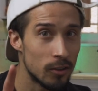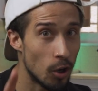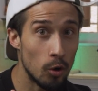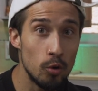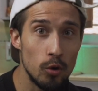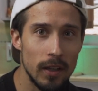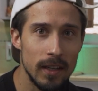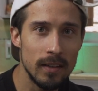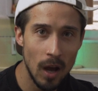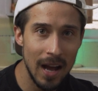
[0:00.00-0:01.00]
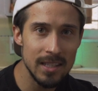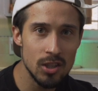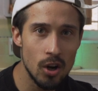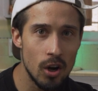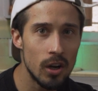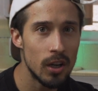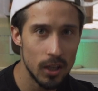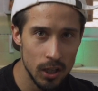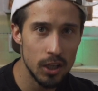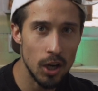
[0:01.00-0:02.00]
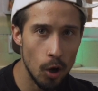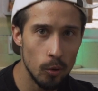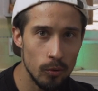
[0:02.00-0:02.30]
Don't Google it. Odds are you don't.